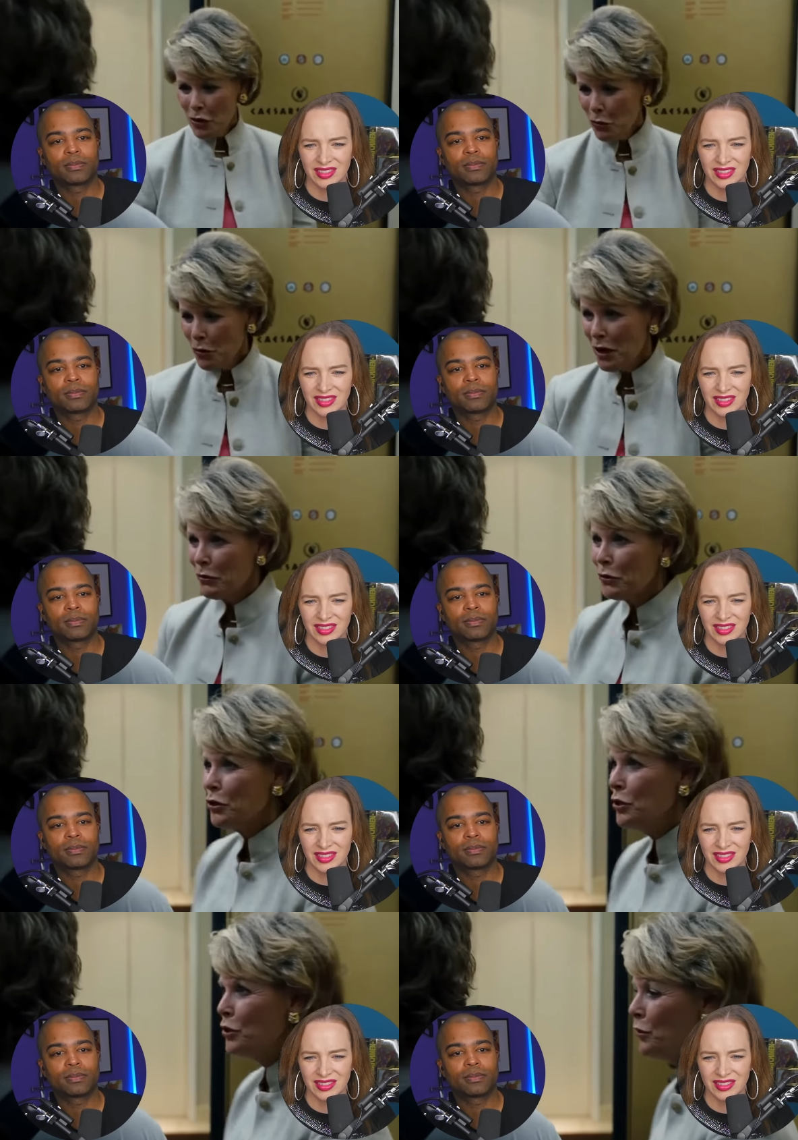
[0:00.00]
Speaker 1: Oh, how
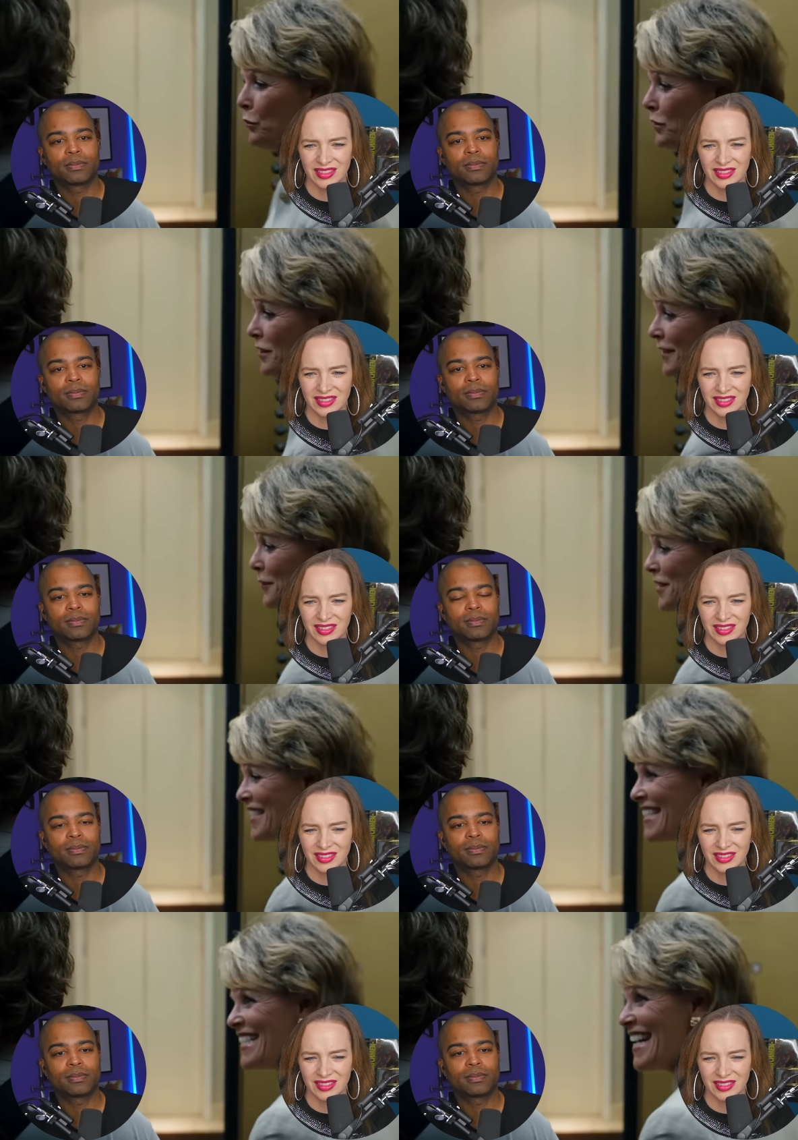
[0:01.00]
cute!
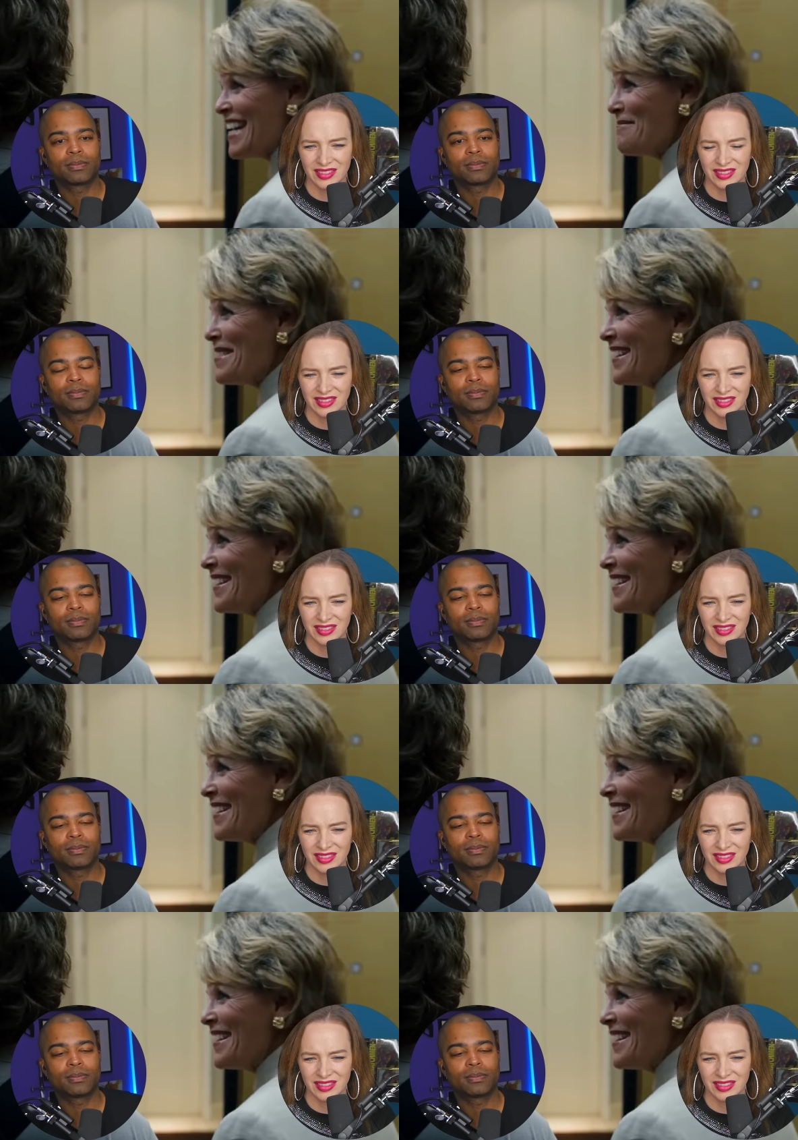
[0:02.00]
What's his name?